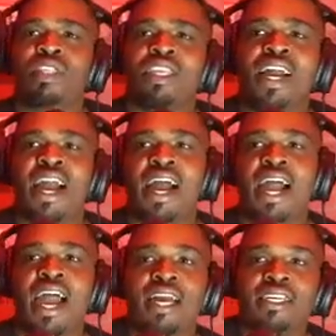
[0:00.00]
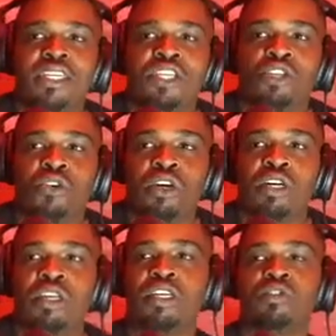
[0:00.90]
how's this
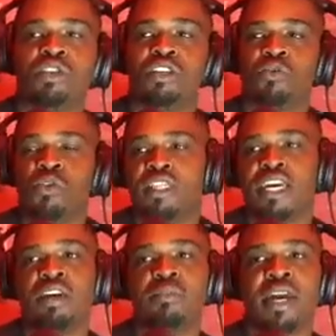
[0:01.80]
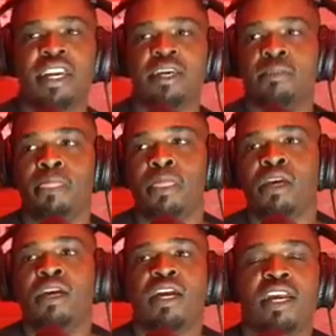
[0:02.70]
drug? Because one thing about it,
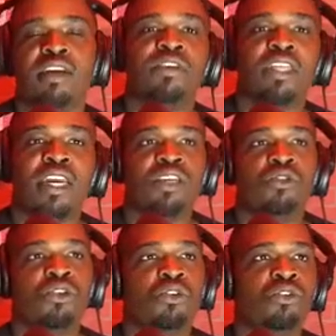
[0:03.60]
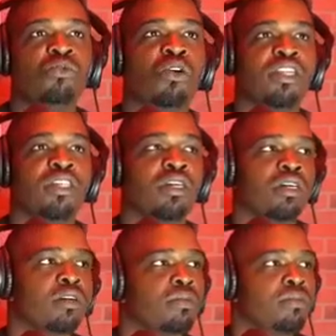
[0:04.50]
everything you do, you want it
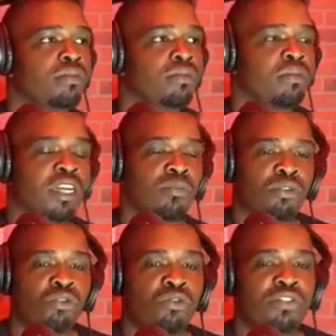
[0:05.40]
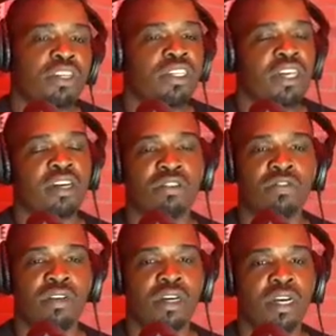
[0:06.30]
to improve yourself.
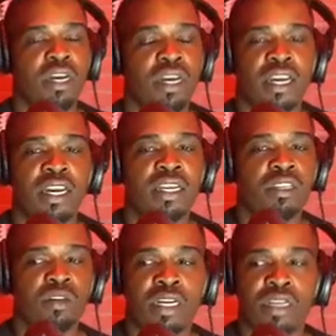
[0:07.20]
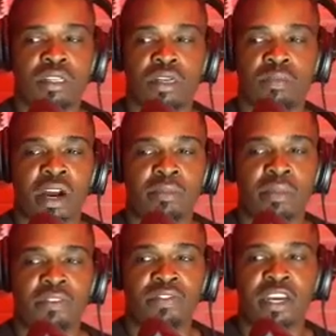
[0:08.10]
And
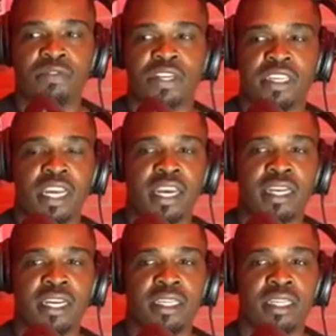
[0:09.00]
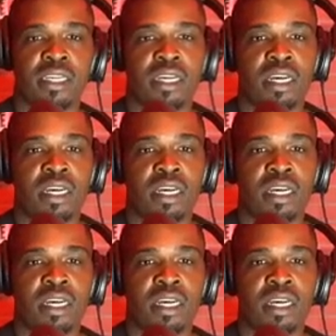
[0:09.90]
my favorite saying is